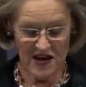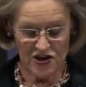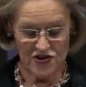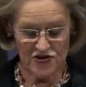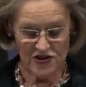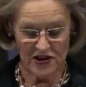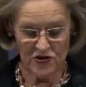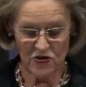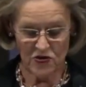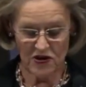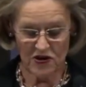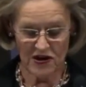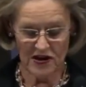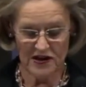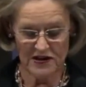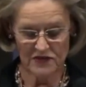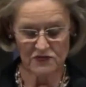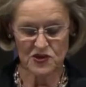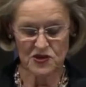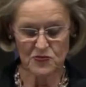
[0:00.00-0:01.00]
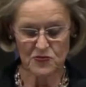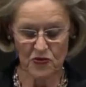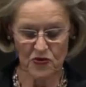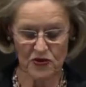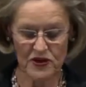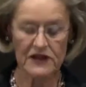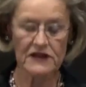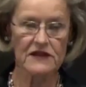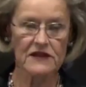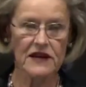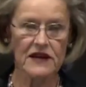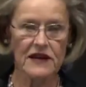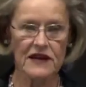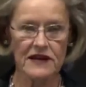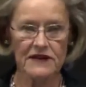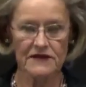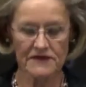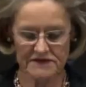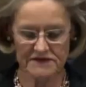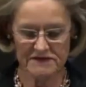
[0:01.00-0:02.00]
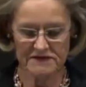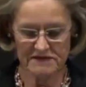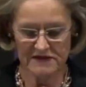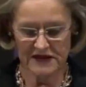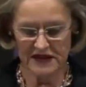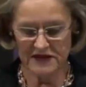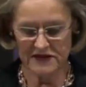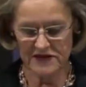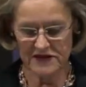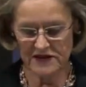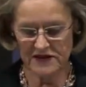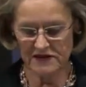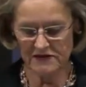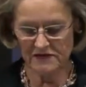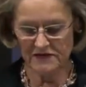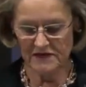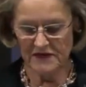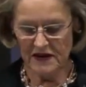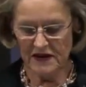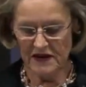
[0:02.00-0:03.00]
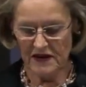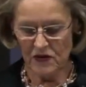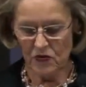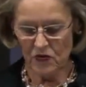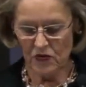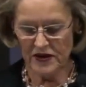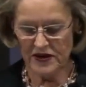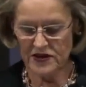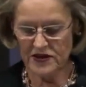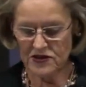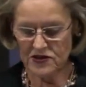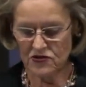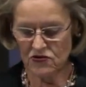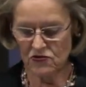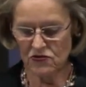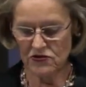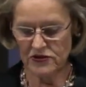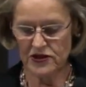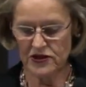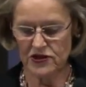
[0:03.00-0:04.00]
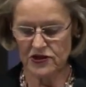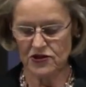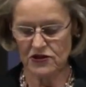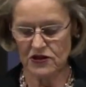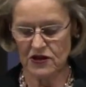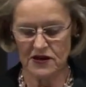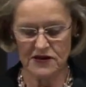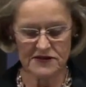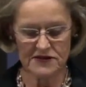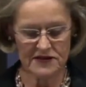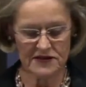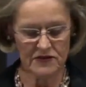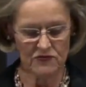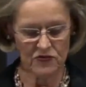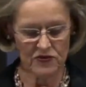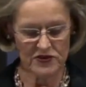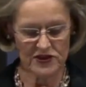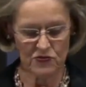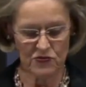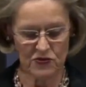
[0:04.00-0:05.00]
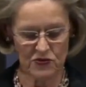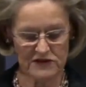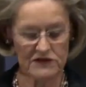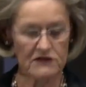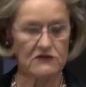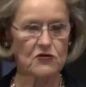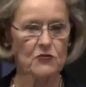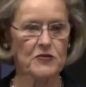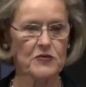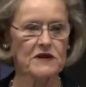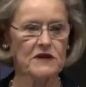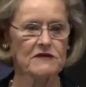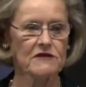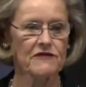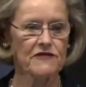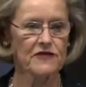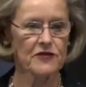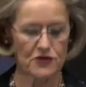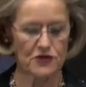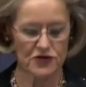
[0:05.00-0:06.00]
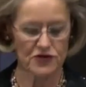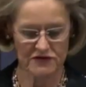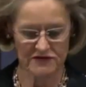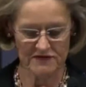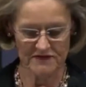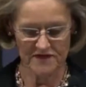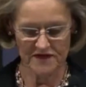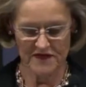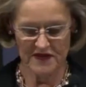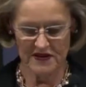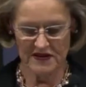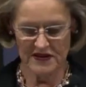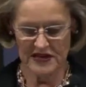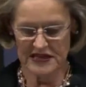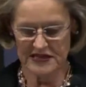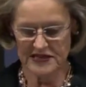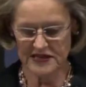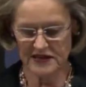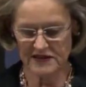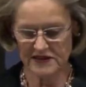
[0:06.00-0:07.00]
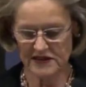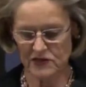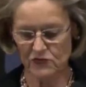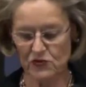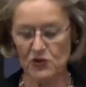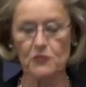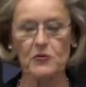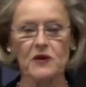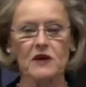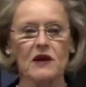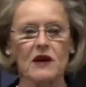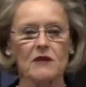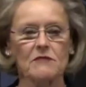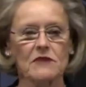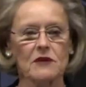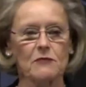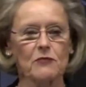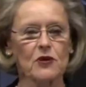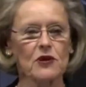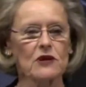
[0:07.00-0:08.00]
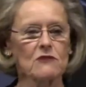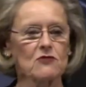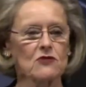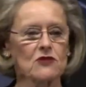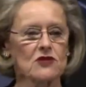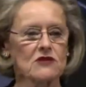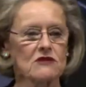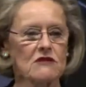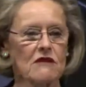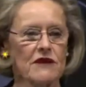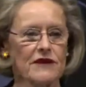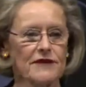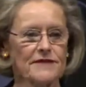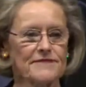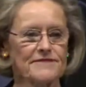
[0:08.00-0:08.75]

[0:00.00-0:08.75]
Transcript: Shah Rukh Khan was born in Delhi, India. When his school teacher asked him what he wanted to be in the future, he said he would become a Bollywood star.